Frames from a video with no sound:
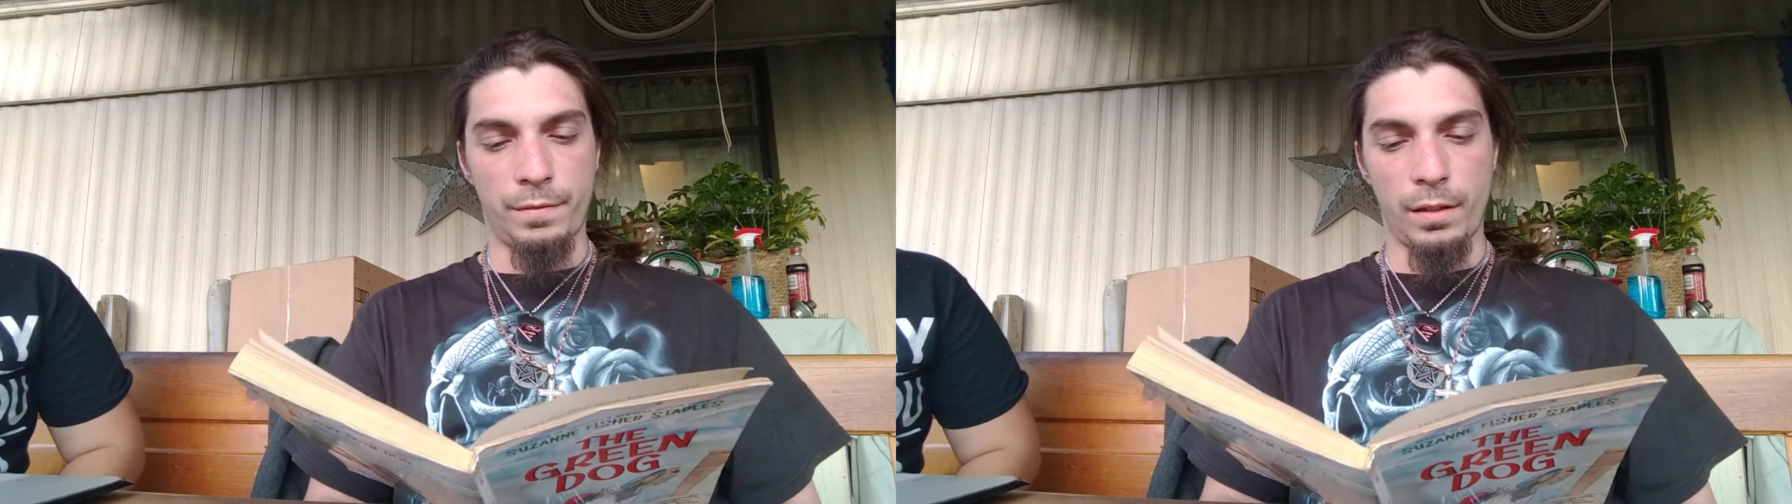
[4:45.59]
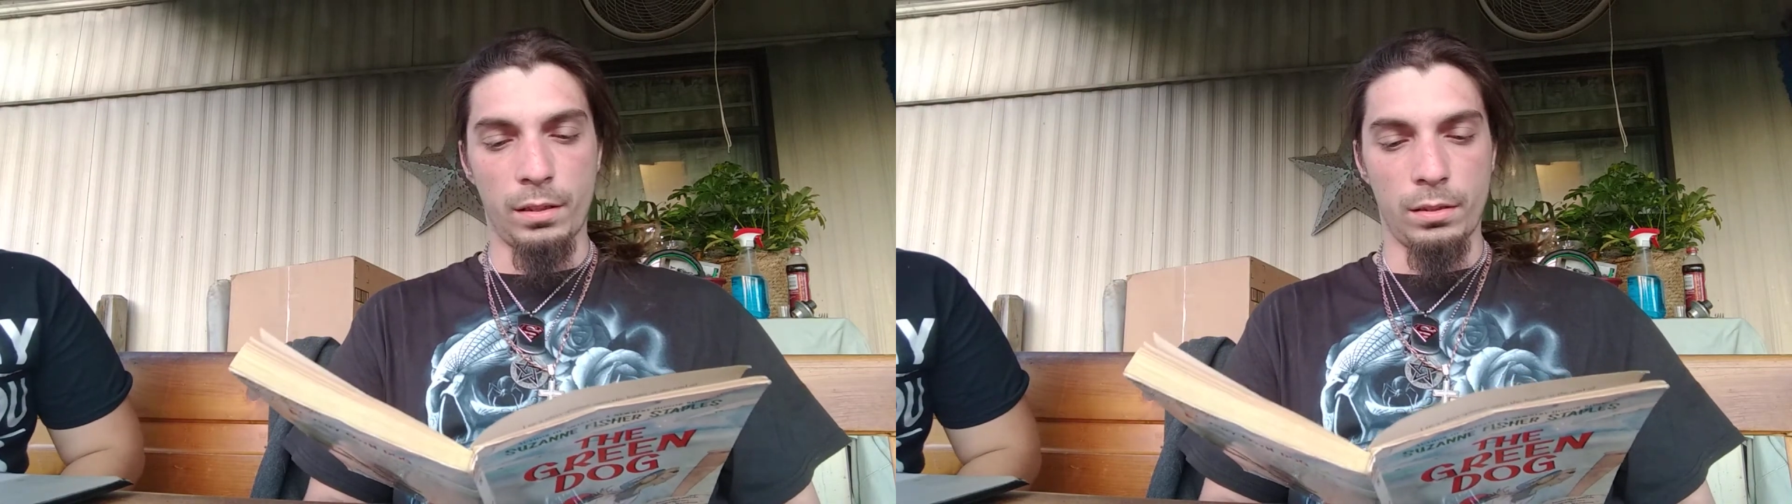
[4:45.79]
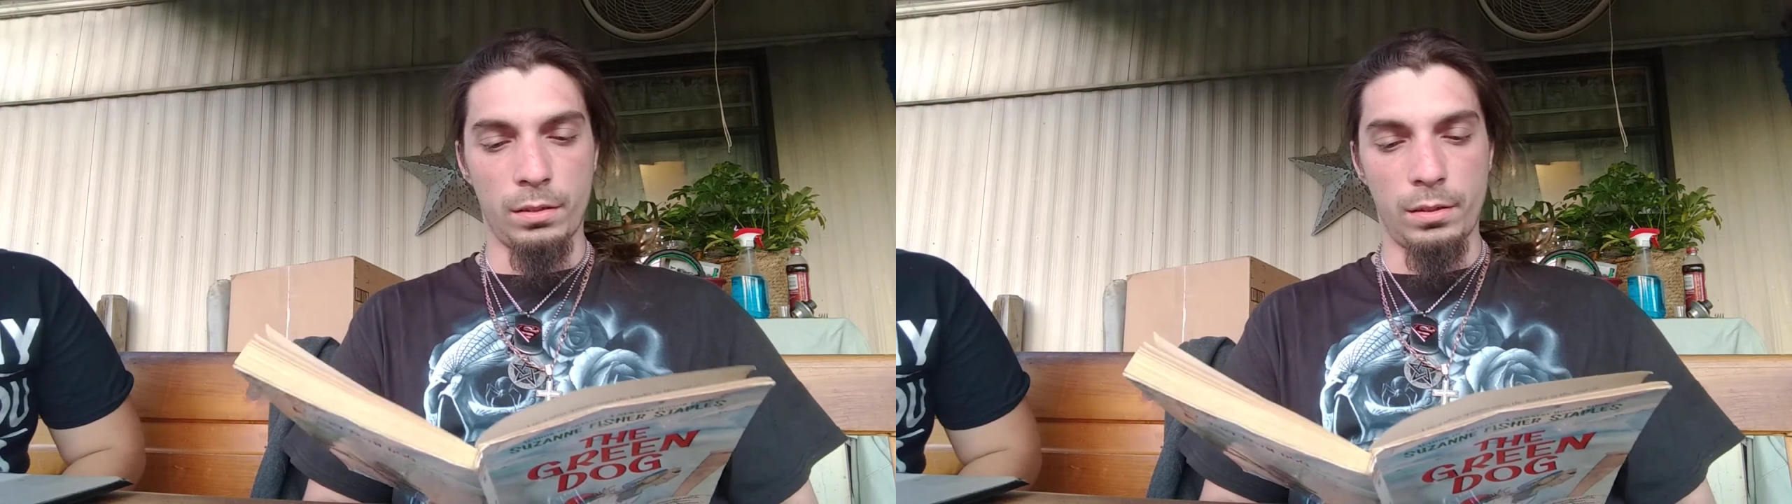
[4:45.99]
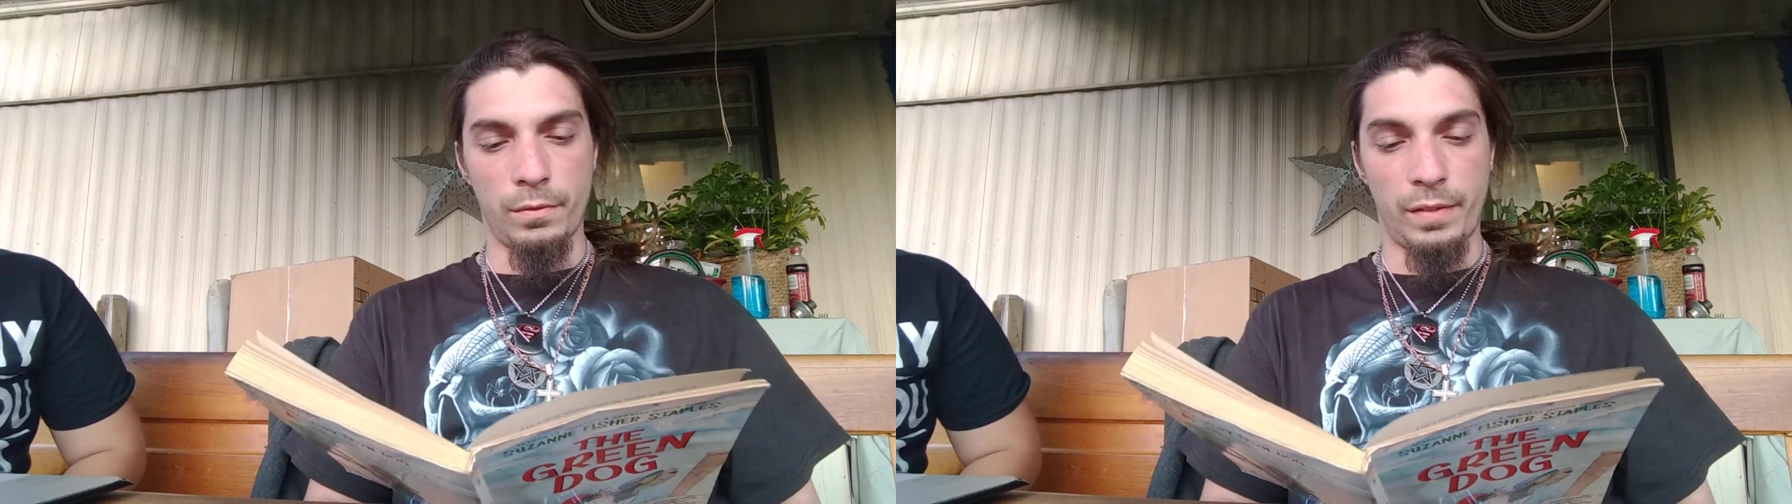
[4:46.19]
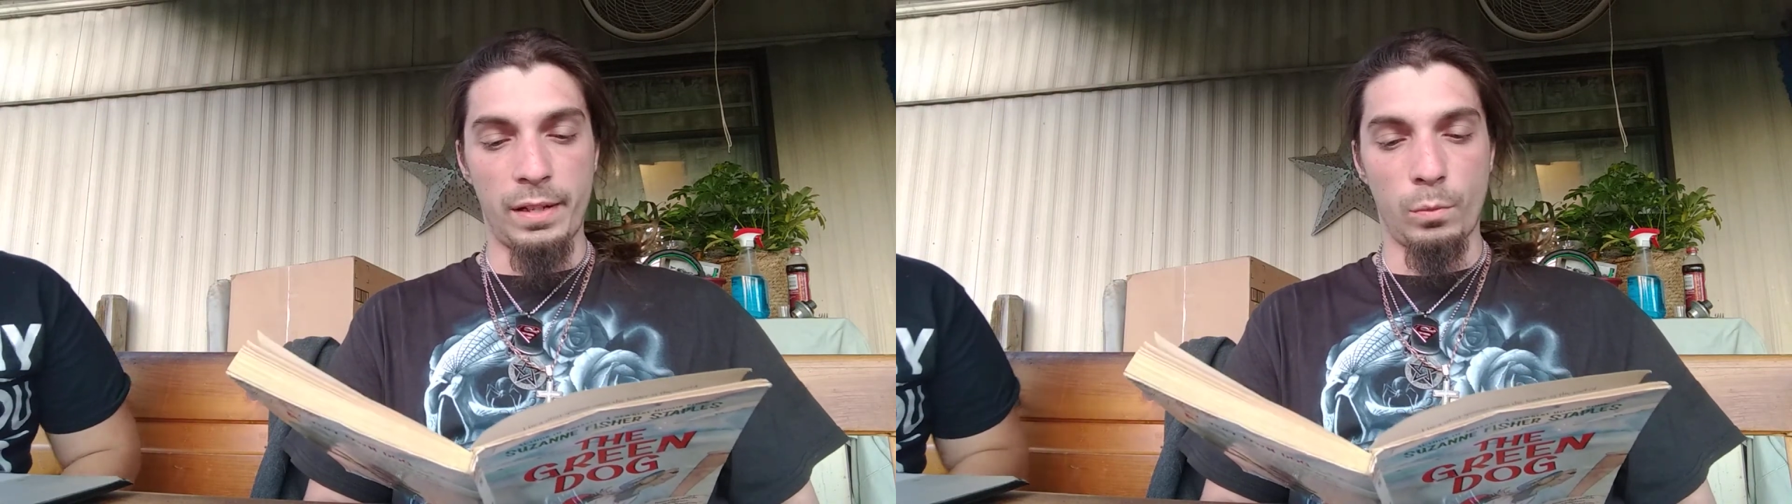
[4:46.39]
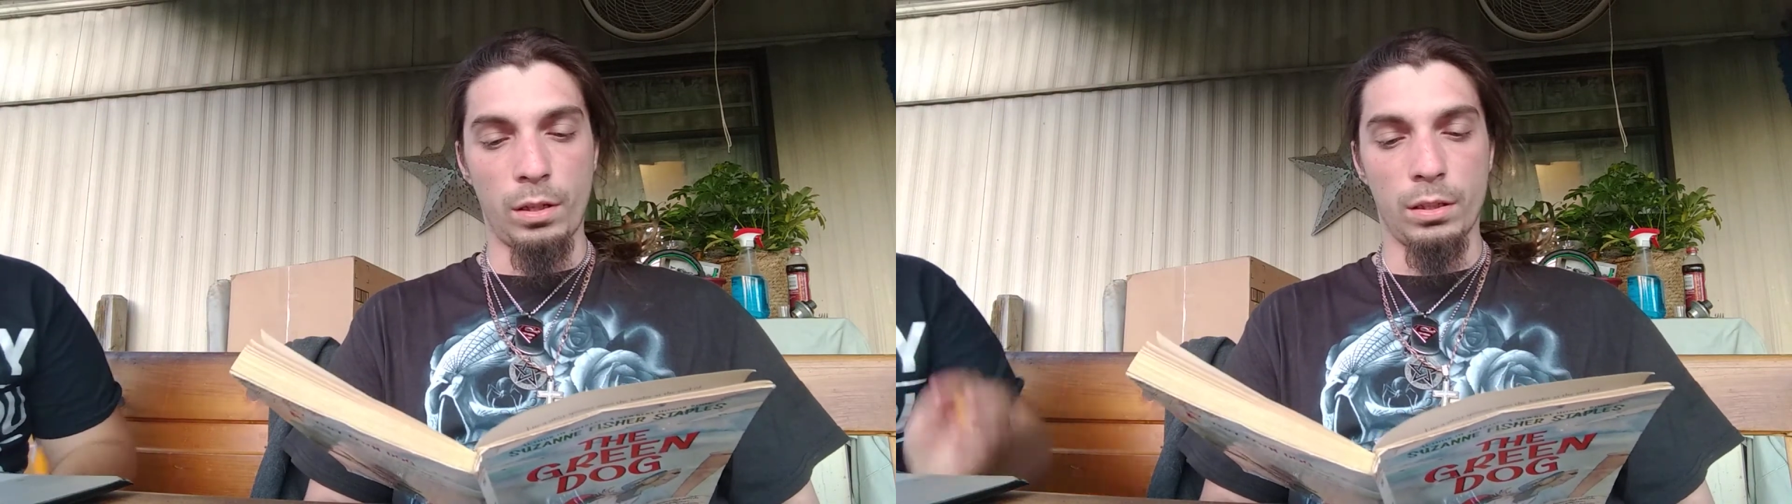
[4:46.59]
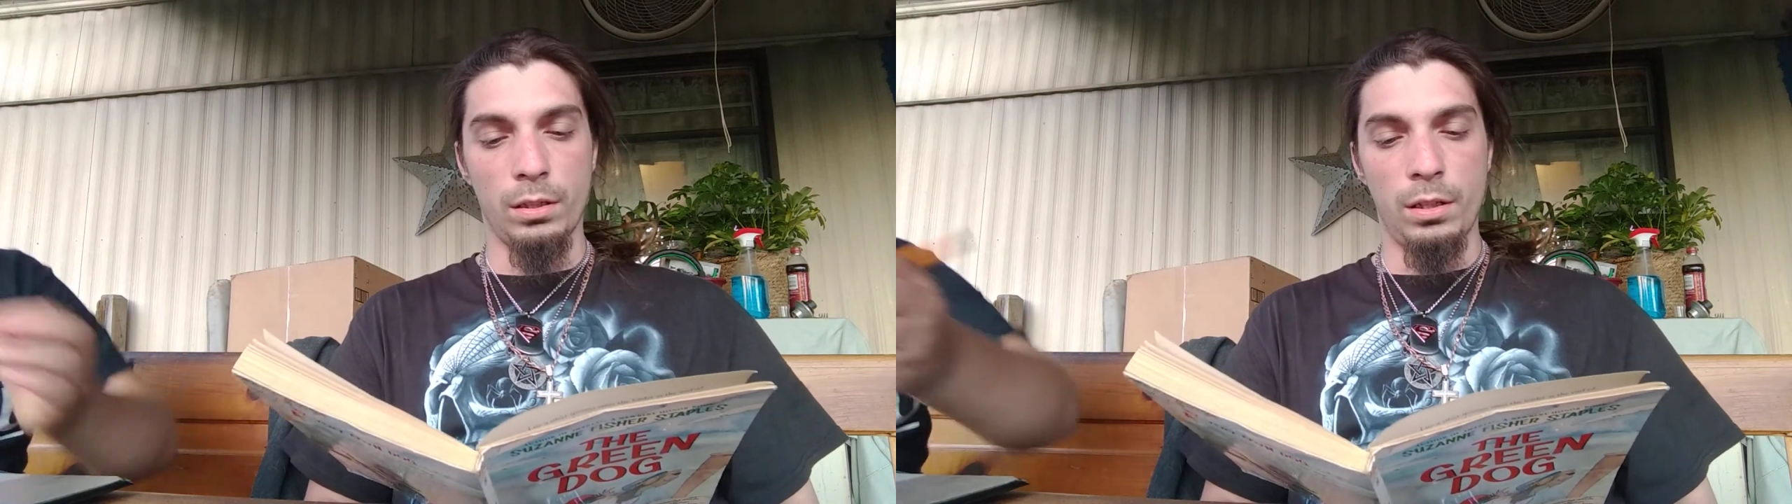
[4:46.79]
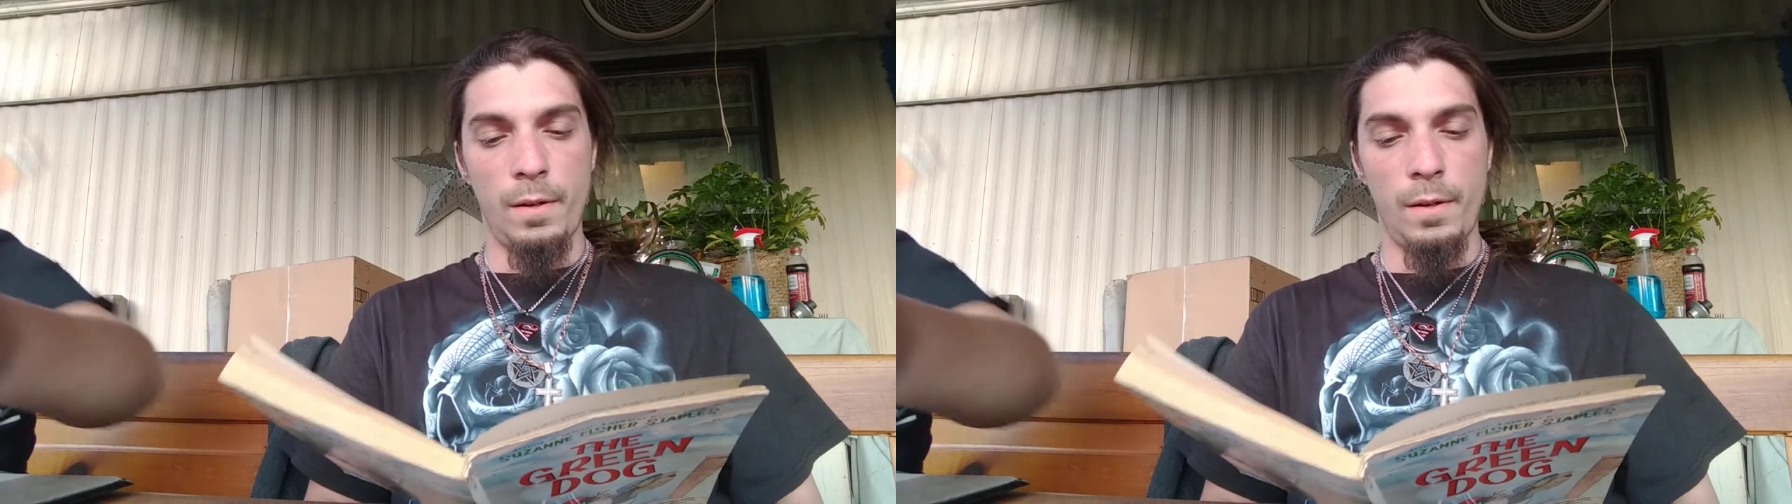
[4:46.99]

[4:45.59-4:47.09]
Wert